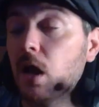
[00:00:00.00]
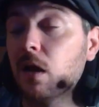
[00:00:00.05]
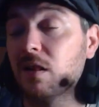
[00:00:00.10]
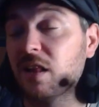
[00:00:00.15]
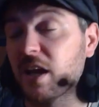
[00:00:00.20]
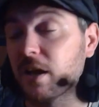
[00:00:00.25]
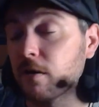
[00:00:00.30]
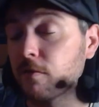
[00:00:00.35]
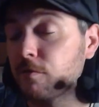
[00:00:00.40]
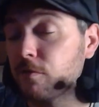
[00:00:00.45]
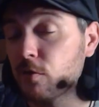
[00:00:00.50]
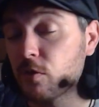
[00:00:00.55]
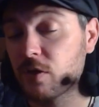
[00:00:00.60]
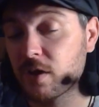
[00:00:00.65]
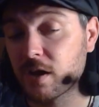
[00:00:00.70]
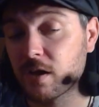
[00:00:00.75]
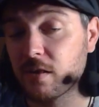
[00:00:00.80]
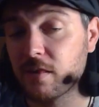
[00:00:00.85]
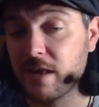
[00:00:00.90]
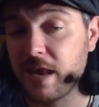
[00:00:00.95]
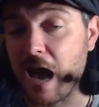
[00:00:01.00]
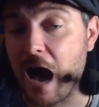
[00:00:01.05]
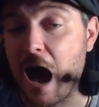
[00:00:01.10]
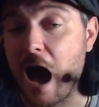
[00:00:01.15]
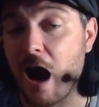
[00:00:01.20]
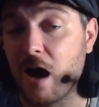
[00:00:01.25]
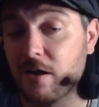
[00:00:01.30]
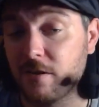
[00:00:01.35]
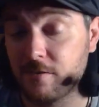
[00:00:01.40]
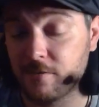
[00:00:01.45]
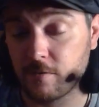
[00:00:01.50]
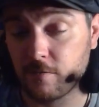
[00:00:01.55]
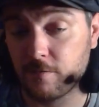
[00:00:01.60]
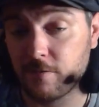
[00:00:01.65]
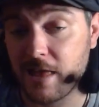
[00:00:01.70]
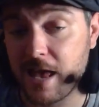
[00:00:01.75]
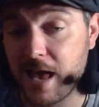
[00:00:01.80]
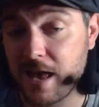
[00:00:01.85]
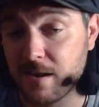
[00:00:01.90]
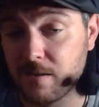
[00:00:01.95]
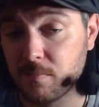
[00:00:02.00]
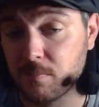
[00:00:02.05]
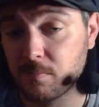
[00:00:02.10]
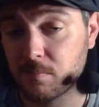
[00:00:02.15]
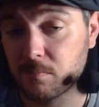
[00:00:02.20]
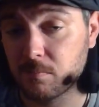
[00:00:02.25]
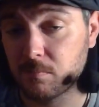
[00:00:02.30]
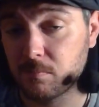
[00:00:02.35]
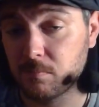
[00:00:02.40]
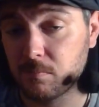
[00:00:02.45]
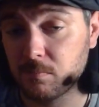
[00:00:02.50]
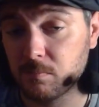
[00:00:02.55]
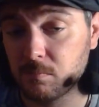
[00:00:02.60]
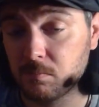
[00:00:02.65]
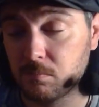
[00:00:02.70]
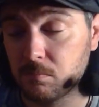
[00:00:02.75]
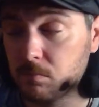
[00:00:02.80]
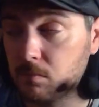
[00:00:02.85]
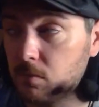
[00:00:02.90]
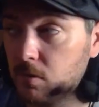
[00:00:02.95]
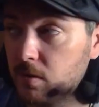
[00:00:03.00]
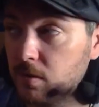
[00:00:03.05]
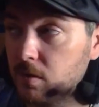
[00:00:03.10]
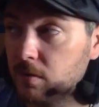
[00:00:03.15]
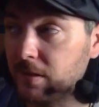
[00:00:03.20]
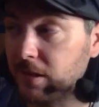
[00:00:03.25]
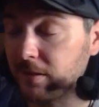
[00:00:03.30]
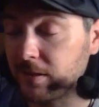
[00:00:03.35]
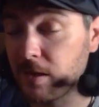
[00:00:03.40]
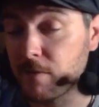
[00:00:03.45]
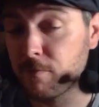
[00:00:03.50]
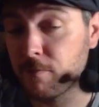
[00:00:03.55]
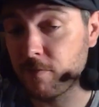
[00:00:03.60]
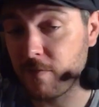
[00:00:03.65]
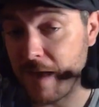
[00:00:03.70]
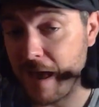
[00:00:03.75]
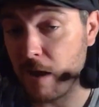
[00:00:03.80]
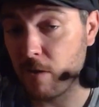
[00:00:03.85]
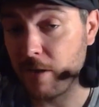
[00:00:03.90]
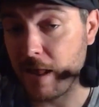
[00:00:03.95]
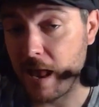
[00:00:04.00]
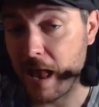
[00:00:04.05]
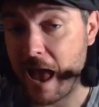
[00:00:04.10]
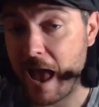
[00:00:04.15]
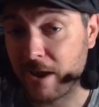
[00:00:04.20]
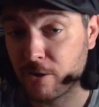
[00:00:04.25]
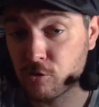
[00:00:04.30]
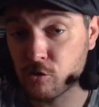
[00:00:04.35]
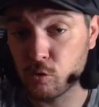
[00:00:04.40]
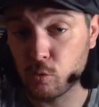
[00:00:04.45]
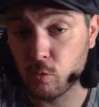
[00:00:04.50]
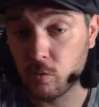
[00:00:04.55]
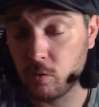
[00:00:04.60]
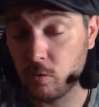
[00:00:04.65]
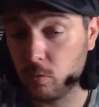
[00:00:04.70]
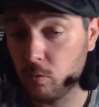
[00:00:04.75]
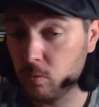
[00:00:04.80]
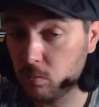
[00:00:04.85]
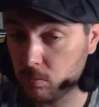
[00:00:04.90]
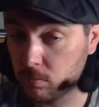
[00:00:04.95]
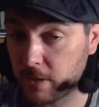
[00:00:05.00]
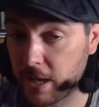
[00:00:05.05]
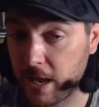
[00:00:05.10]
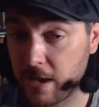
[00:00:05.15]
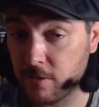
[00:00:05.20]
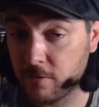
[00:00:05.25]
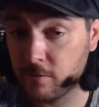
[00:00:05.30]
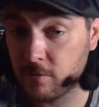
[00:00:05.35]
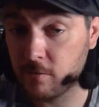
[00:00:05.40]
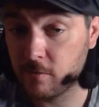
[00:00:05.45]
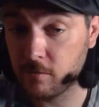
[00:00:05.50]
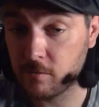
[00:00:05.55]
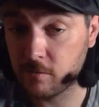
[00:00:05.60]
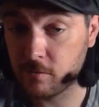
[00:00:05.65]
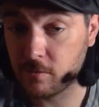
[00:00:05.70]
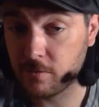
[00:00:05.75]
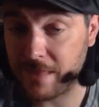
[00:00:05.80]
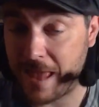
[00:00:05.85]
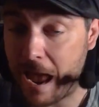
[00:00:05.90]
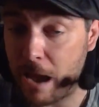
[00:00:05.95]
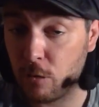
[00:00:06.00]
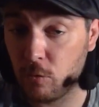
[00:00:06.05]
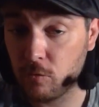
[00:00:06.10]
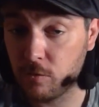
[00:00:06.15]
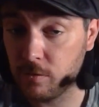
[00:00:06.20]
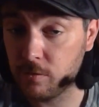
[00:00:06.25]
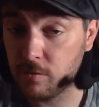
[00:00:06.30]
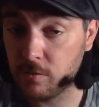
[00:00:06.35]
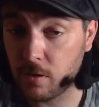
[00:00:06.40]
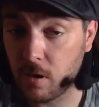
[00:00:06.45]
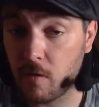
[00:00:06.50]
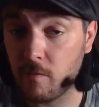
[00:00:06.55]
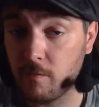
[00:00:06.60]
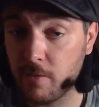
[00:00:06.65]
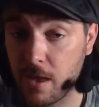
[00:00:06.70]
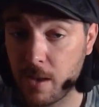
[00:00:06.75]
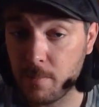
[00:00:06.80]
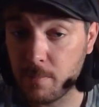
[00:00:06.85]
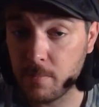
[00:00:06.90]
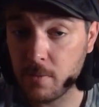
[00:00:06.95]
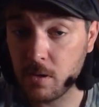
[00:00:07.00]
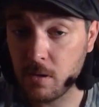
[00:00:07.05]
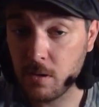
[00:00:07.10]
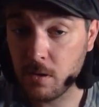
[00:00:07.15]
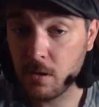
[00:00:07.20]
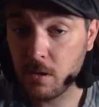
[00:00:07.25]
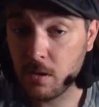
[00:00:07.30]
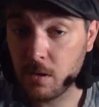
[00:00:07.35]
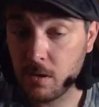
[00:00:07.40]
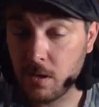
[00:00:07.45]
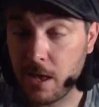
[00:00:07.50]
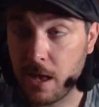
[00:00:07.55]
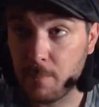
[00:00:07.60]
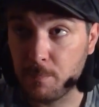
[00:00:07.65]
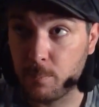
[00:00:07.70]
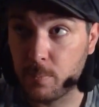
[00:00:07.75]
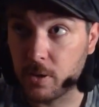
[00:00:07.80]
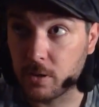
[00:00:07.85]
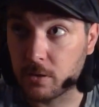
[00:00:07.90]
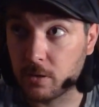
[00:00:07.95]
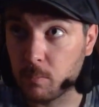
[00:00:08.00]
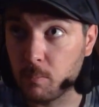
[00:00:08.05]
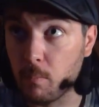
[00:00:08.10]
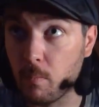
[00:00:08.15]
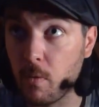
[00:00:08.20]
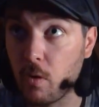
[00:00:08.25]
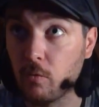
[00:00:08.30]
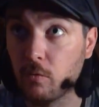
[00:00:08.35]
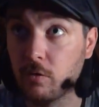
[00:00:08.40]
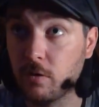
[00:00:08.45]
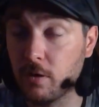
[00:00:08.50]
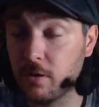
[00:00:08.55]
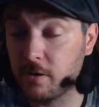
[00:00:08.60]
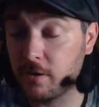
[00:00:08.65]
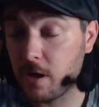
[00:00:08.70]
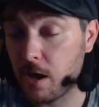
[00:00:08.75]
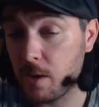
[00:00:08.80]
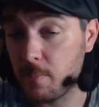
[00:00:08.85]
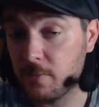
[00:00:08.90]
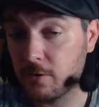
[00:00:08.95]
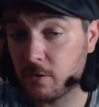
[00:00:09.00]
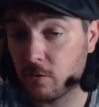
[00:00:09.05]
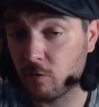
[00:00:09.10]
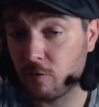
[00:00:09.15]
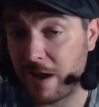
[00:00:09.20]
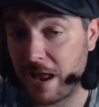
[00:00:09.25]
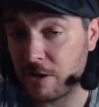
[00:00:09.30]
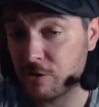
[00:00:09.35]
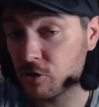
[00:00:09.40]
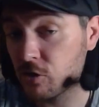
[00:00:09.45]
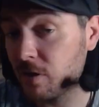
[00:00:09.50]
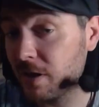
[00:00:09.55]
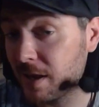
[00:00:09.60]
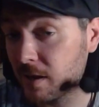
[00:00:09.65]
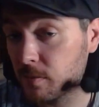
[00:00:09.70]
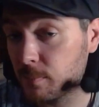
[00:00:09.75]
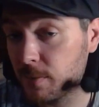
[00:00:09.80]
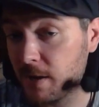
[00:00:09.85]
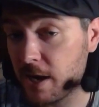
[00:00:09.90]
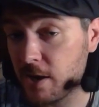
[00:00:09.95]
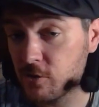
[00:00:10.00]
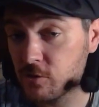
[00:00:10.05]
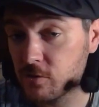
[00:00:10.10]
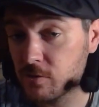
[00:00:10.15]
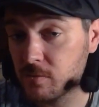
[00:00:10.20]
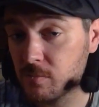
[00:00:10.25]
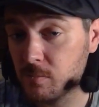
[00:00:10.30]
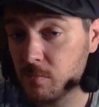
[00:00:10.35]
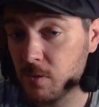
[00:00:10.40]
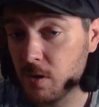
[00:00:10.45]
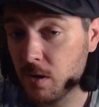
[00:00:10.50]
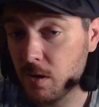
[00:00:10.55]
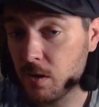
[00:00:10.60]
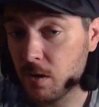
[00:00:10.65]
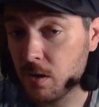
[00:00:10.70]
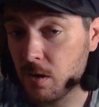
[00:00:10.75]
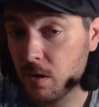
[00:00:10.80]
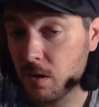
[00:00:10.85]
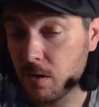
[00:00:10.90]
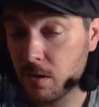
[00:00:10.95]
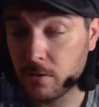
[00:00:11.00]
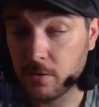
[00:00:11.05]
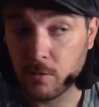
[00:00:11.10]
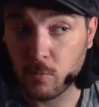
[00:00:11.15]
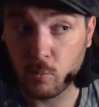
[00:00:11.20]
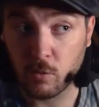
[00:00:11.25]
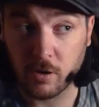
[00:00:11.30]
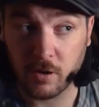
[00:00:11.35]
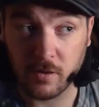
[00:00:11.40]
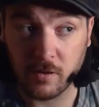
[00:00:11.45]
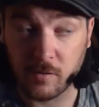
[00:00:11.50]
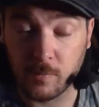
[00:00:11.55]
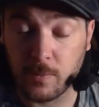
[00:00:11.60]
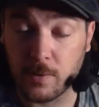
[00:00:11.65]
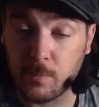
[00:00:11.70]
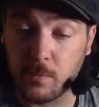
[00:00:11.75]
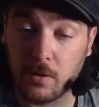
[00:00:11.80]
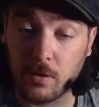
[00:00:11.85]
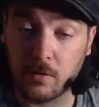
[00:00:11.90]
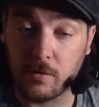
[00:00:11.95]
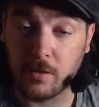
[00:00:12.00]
Like, if you think of the odds of that they found actual cases, thousands of them, but most of the time it's a rational explanation. And what are these people?